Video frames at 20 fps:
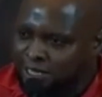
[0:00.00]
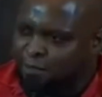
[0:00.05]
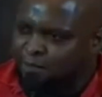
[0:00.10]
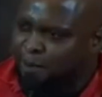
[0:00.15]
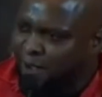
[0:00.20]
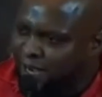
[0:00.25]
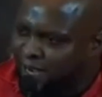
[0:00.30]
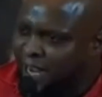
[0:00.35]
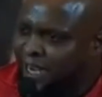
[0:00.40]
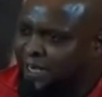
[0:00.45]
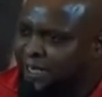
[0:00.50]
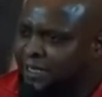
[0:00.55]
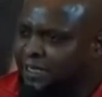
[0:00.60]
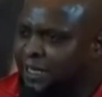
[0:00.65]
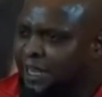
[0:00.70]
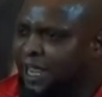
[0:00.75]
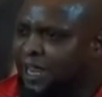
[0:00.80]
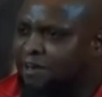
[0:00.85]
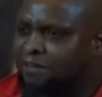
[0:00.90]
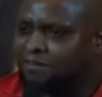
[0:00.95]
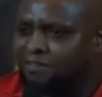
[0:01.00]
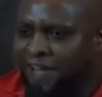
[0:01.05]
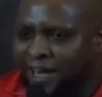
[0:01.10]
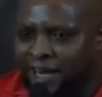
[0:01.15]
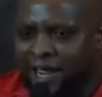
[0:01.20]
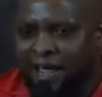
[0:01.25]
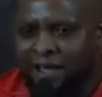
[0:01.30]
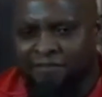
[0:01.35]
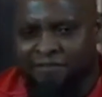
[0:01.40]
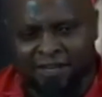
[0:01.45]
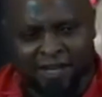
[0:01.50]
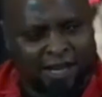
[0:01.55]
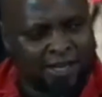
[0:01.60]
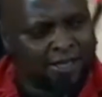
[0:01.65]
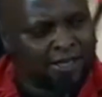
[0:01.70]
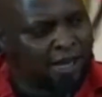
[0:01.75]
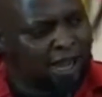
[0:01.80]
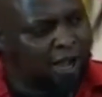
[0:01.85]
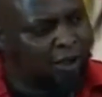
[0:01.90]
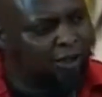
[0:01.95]
It is apparent and very
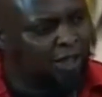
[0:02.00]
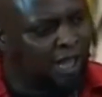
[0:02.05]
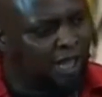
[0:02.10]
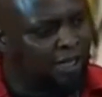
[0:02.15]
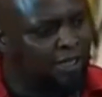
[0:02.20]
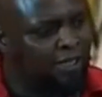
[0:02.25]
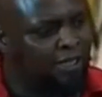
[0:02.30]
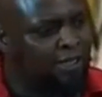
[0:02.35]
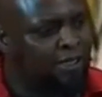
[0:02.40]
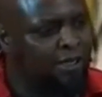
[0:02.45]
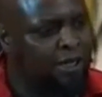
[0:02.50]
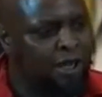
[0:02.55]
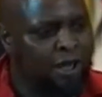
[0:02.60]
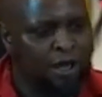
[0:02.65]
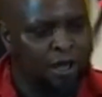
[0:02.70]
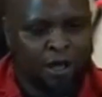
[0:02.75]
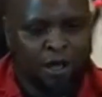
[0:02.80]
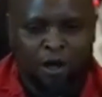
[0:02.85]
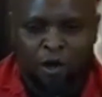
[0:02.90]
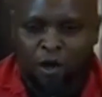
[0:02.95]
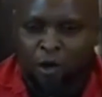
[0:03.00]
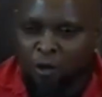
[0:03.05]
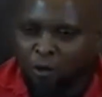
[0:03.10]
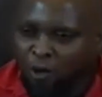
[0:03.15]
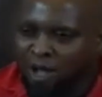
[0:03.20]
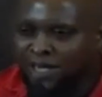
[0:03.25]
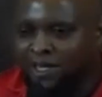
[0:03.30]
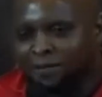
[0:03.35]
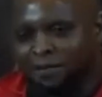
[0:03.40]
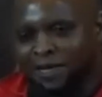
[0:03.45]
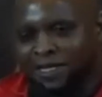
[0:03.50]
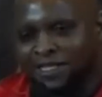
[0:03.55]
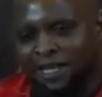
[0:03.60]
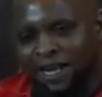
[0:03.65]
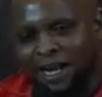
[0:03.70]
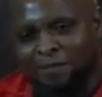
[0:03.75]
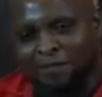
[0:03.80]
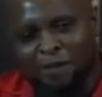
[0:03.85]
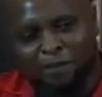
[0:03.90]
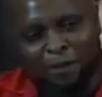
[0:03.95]
evident now that what
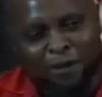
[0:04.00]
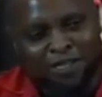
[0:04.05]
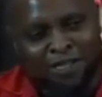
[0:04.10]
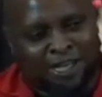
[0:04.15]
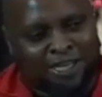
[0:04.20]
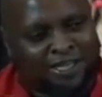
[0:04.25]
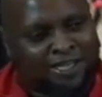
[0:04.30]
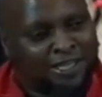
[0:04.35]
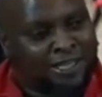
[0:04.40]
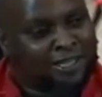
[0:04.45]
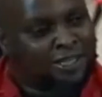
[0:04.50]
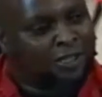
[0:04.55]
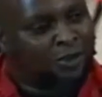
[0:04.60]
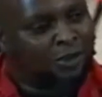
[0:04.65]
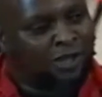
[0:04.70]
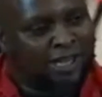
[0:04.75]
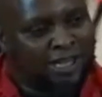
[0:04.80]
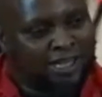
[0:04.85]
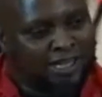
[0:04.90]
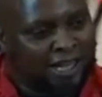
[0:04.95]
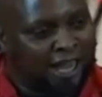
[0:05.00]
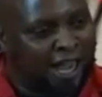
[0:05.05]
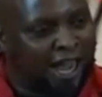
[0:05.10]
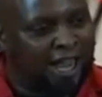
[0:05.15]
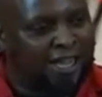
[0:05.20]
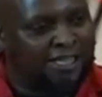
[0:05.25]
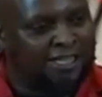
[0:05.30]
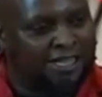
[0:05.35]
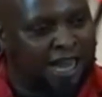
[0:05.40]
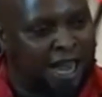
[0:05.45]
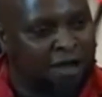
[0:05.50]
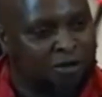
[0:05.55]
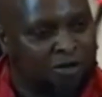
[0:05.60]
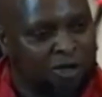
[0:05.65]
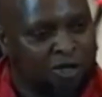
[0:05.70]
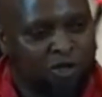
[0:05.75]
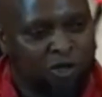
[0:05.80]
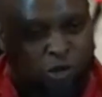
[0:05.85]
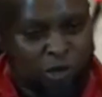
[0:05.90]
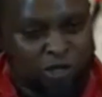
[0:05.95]
Mr. Ramaphosa did to his car is
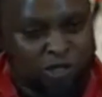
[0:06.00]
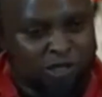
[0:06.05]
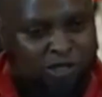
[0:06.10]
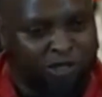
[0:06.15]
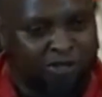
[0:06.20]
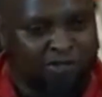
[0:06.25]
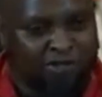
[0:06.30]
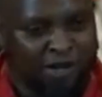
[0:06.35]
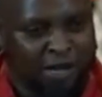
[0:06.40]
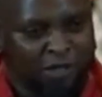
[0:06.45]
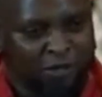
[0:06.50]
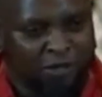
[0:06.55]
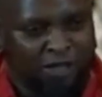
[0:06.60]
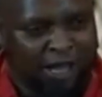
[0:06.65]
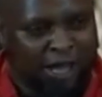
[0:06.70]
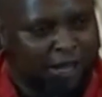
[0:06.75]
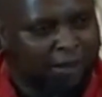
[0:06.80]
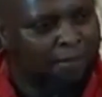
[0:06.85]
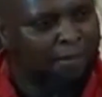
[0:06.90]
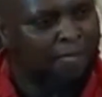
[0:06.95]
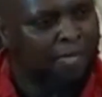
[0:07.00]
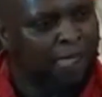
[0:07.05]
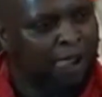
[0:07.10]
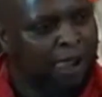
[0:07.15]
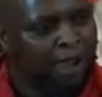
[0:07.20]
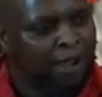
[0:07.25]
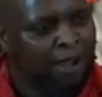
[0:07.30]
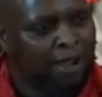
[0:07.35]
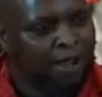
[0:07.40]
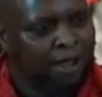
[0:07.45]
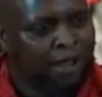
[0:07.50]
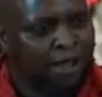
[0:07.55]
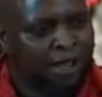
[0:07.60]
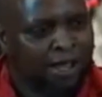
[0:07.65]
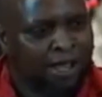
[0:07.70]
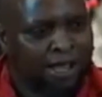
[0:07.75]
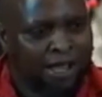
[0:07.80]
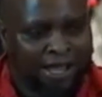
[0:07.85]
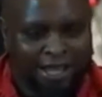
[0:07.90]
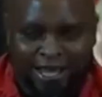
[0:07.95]
doing to South Africa today.
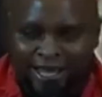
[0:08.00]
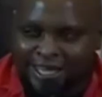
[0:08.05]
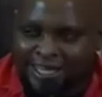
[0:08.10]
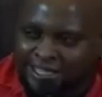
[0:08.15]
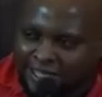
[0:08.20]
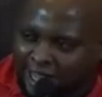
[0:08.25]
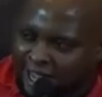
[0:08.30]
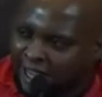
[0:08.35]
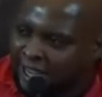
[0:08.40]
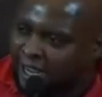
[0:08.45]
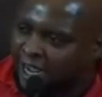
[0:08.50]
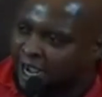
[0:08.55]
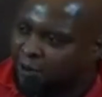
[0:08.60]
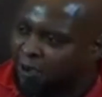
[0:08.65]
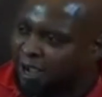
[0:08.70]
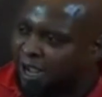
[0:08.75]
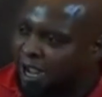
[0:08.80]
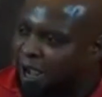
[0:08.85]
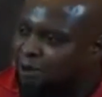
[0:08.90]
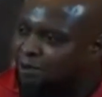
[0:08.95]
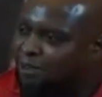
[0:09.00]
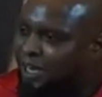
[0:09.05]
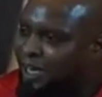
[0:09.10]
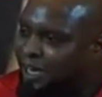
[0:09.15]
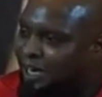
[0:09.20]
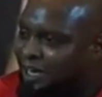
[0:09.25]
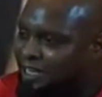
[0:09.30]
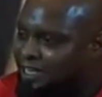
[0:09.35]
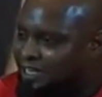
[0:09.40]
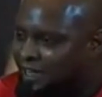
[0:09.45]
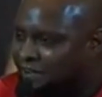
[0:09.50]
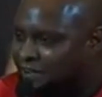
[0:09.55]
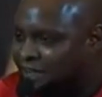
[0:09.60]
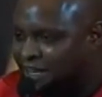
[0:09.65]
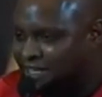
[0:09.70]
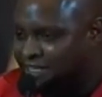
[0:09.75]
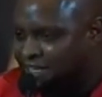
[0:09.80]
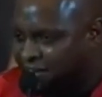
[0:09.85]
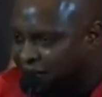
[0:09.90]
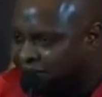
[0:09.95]
He is taking our country in
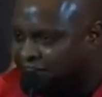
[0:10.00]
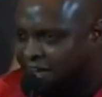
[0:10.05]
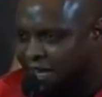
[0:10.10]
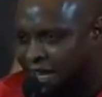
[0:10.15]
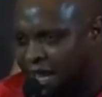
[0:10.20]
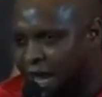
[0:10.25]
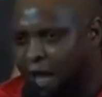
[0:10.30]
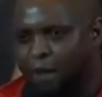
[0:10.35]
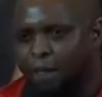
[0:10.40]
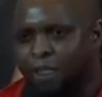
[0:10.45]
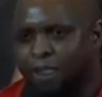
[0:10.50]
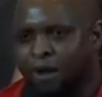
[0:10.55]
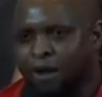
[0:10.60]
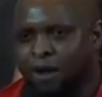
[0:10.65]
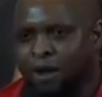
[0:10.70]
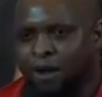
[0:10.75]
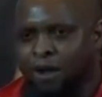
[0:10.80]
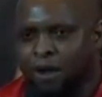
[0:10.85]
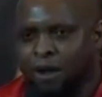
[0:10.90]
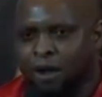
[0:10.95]
reserve gear.